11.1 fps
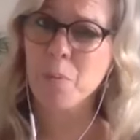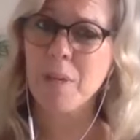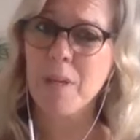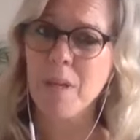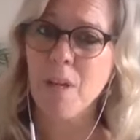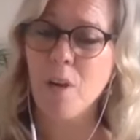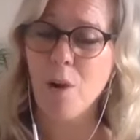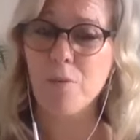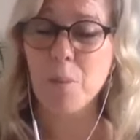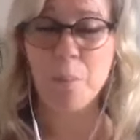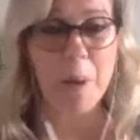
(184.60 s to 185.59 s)
we
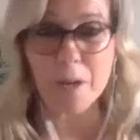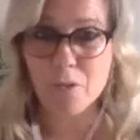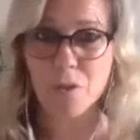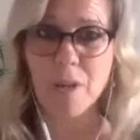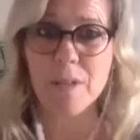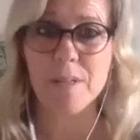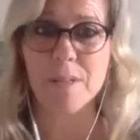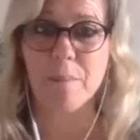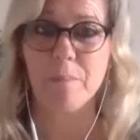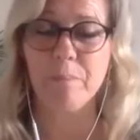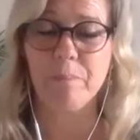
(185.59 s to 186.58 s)
often patronize
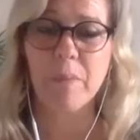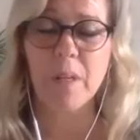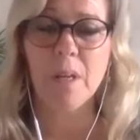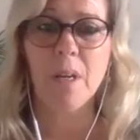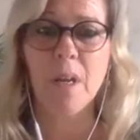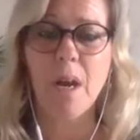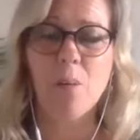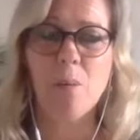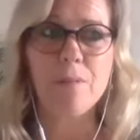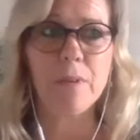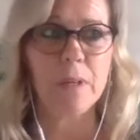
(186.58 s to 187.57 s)
them.
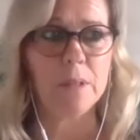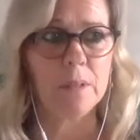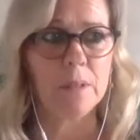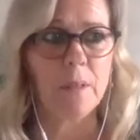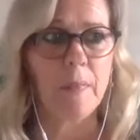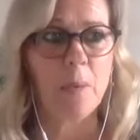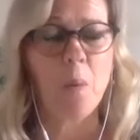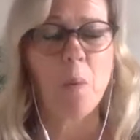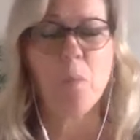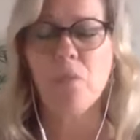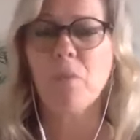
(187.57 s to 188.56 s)
However, when
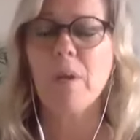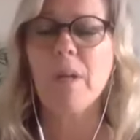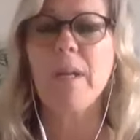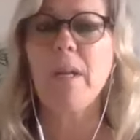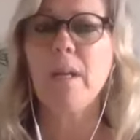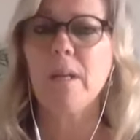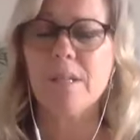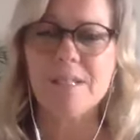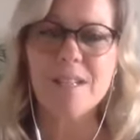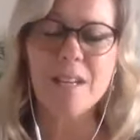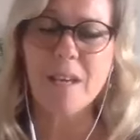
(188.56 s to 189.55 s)
we really
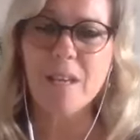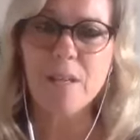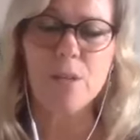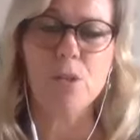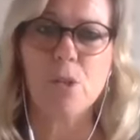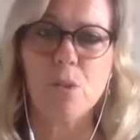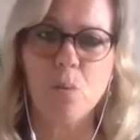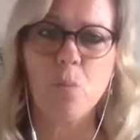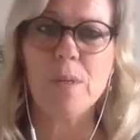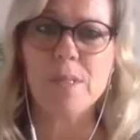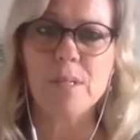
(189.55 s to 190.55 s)
dig into the
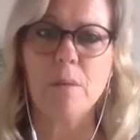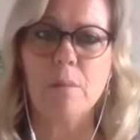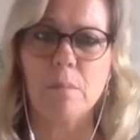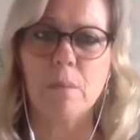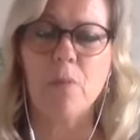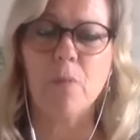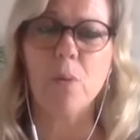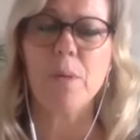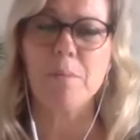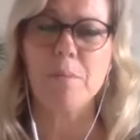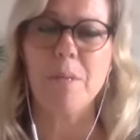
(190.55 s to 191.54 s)
wisdom of what
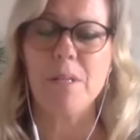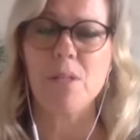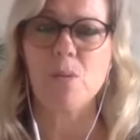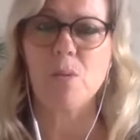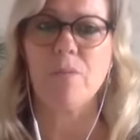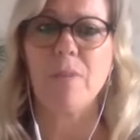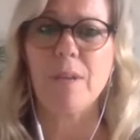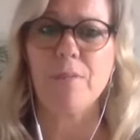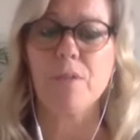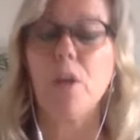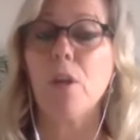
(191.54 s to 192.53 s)
it means to have
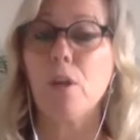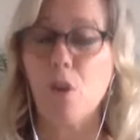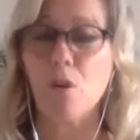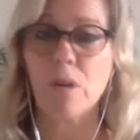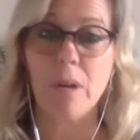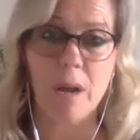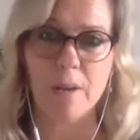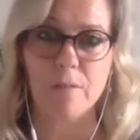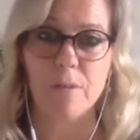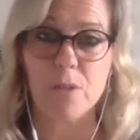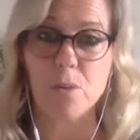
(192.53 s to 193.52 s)
lived a long life
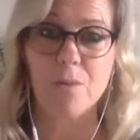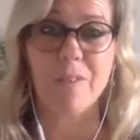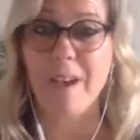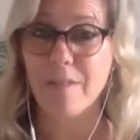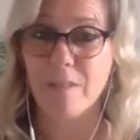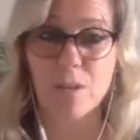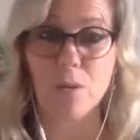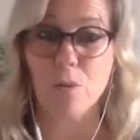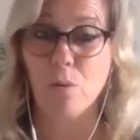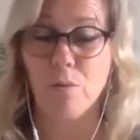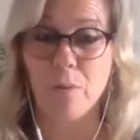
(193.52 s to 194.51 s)
and to have gathered an
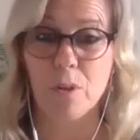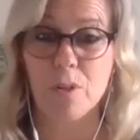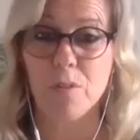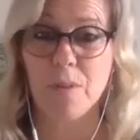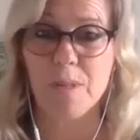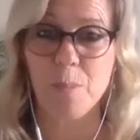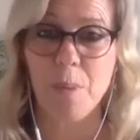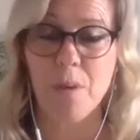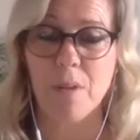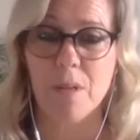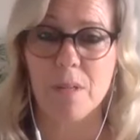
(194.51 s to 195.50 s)
awful lot of
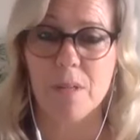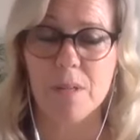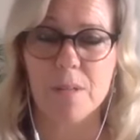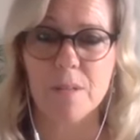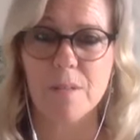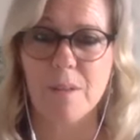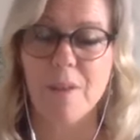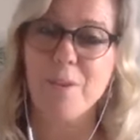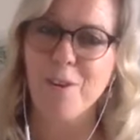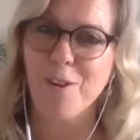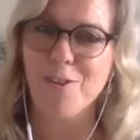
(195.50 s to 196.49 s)
experience, either
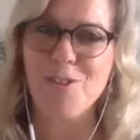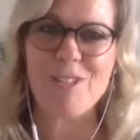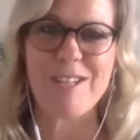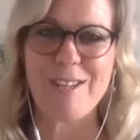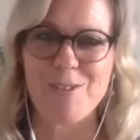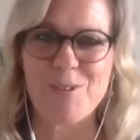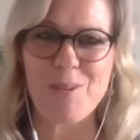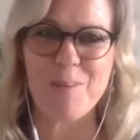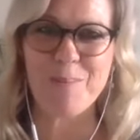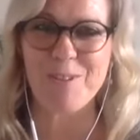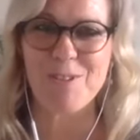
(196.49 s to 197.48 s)
consciously or
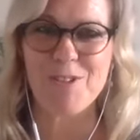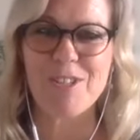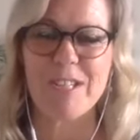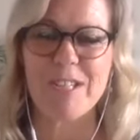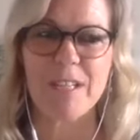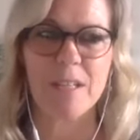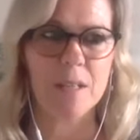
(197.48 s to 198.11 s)
subconsciously,